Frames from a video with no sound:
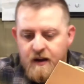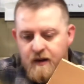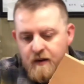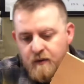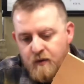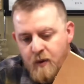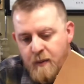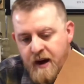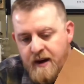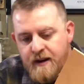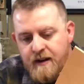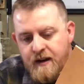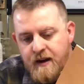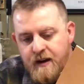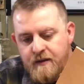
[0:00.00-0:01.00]
reminded
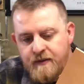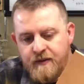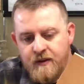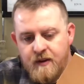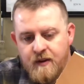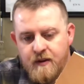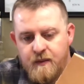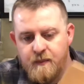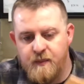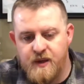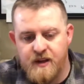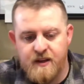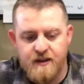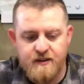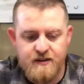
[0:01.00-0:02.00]
of,
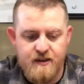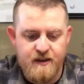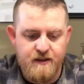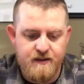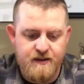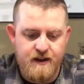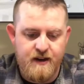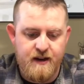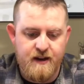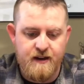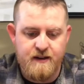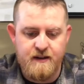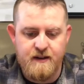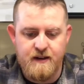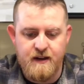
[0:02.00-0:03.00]
because there's a
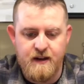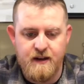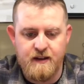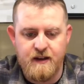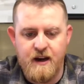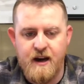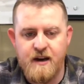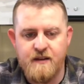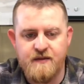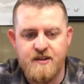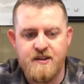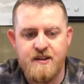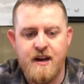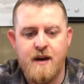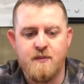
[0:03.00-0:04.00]
lot of
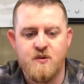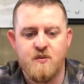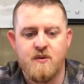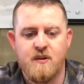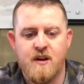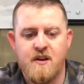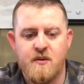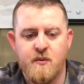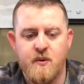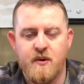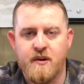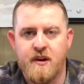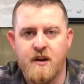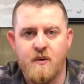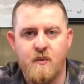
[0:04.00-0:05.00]
steps with
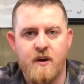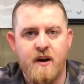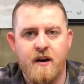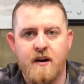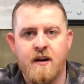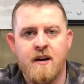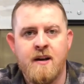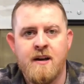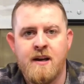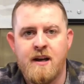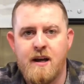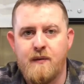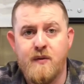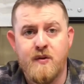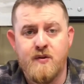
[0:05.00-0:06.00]
leatherworking where
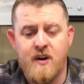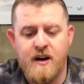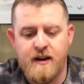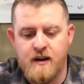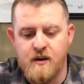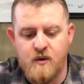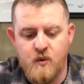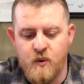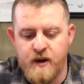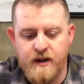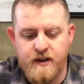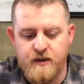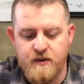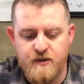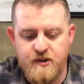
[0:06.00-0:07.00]
if you try to go quick,
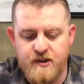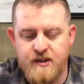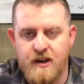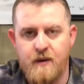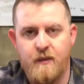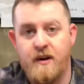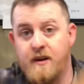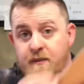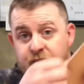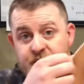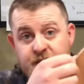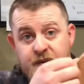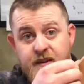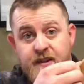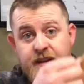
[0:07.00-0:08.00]
you're just going to wind up
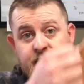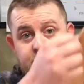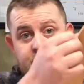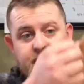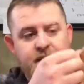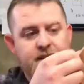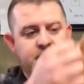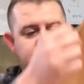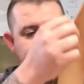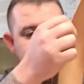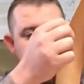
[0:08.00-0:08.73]
doing this and sitting